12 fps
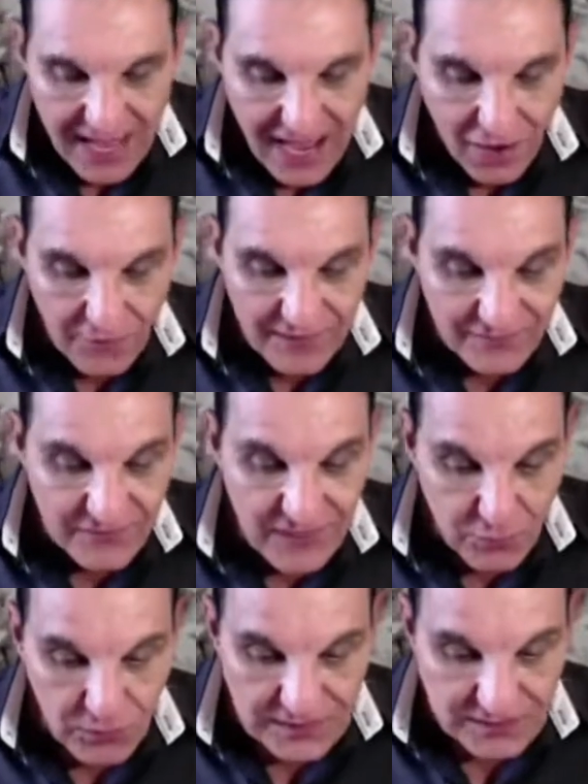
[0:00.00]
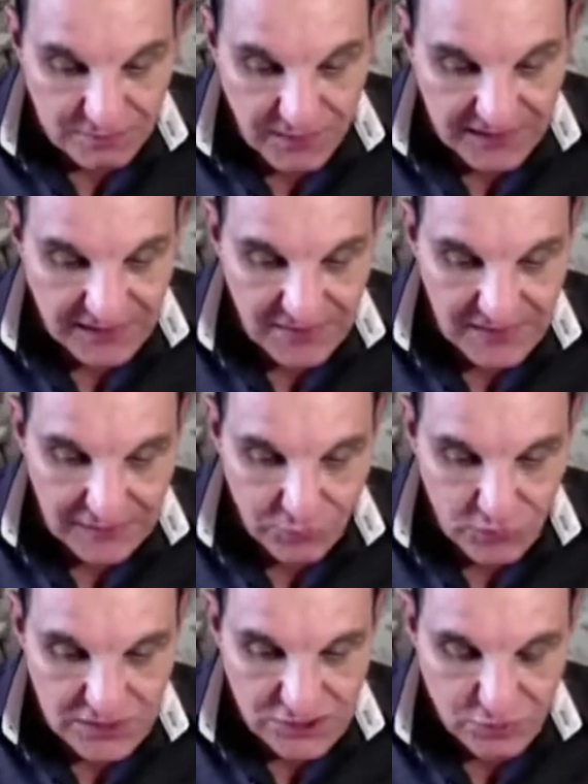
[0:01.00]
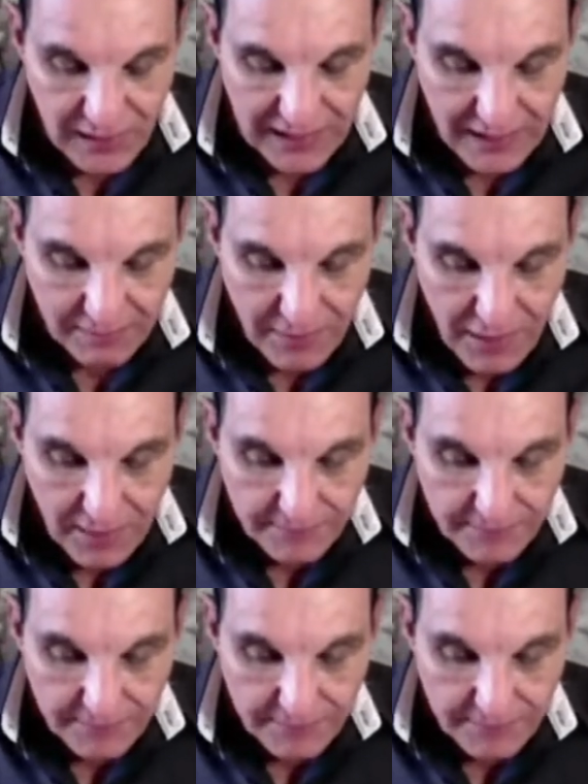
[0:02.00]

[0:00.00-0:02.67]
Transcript: However, they were expecting that it would swell up